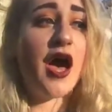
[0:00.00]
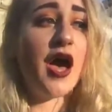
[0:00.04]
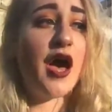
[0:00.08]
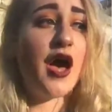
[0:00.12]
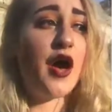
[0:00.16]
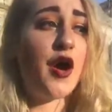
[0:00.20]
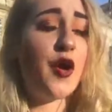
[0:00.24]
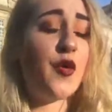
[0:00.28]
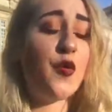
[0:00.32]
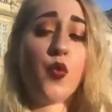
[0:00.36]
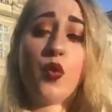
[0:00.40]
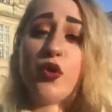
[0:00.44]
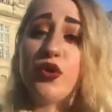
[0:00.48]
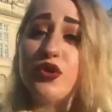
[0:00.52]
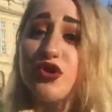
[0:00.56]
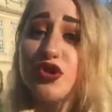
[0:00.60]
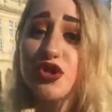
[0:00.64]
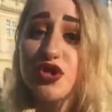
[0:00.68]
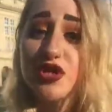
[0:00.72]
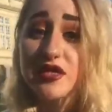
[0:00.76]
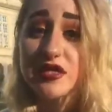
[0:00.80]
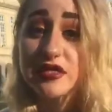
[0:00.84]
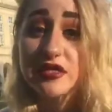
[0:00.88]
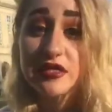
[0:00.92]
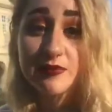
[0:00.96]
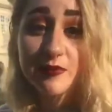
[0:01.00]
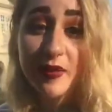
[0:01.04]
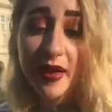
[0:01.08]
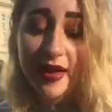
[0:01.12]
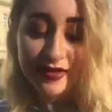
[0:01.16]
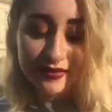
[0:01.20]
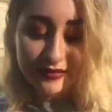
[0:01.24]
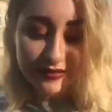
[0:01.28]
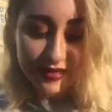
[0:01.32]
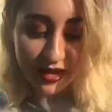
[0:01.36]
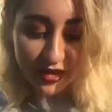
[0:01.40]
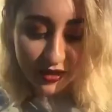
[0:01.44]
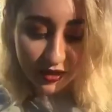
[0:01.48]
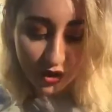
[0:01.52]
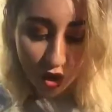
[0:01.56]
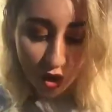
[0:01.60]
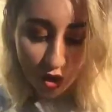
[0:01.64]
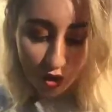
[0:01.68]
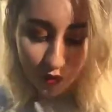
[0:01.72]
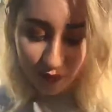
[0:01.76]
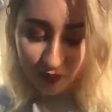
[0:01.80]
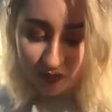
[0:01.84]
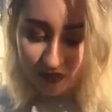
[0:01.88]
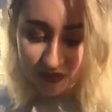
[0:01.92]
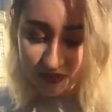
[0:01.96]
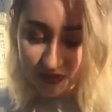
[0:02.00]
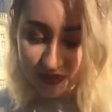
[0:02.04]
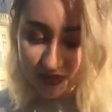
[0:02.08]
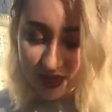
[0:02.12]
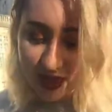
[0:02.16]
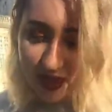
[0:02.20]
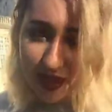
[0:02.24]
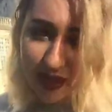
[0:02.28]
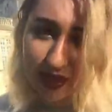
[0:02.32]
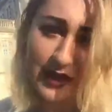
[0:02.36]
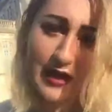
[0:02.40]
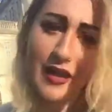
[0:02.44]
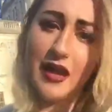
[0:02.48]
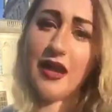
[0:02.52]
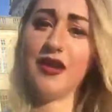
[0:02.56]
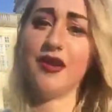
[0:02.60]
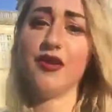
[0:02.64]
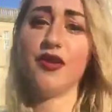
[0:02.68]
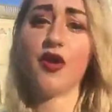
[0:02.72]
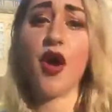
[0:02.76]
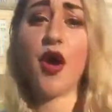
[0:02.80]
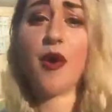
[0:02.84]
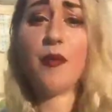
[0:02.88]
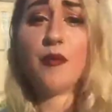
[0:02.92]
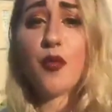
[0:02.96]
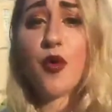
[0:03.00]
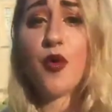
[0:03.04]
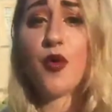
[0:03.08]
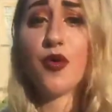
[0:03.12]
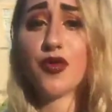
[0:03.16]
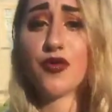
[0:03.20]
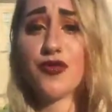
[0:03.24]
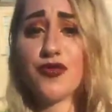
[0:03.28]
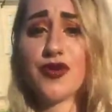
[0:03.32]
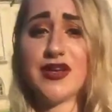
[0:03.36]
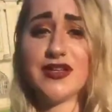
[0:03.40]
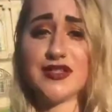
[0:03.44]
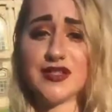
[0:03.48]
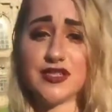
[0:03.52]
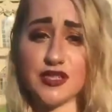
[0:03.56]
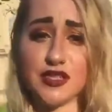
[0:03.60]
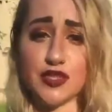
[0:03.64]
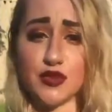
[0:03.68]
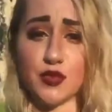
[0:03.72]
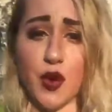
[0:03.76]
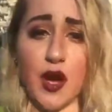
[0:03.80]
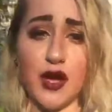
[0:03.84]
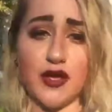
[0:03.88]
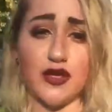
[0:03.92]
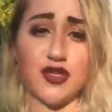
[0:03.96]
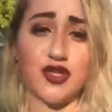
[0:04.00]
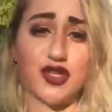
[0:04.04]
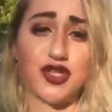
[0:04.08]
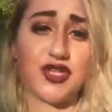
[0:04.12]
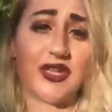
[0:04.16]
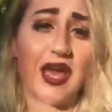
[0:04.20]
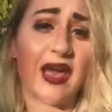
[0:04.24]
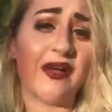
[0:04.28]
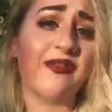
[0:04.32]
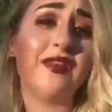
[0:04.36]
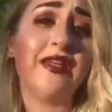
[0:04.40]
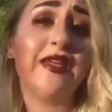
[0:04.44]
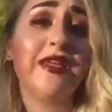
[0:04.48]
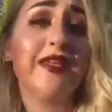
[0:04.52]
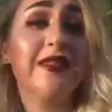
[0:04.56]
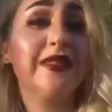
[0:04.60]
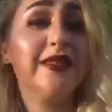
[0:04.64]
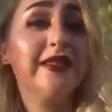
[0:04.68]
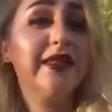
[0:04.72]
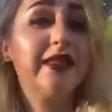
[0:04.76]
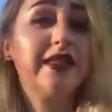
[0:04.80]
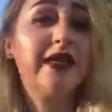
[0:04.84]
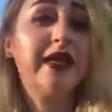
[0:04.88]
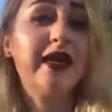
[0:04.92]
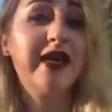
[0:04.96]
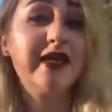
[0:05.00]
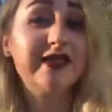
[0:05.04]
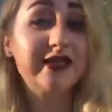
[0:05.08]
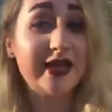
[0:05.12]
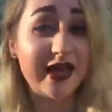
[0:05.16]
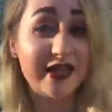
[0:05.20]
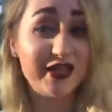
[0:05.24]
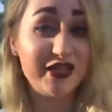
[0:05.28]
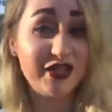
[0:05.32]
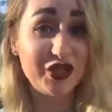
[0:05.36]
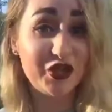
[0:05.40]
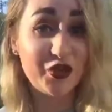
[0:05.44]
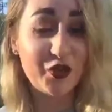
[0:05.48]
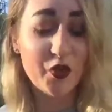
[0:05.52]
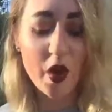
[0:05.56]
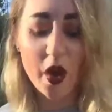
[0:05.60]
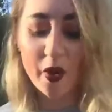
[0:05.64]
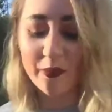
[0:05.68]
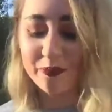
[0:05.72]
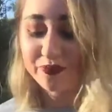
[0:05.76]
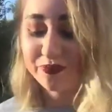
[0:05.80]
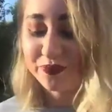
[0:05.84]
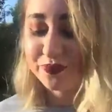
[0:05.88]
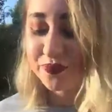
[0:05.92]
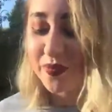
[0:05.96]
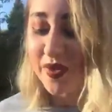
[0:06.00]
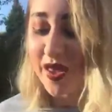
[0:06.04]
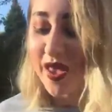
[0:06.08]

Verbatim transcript: uh, what you should expect at an open day and um, all the reasons why you should definitely consider attending one.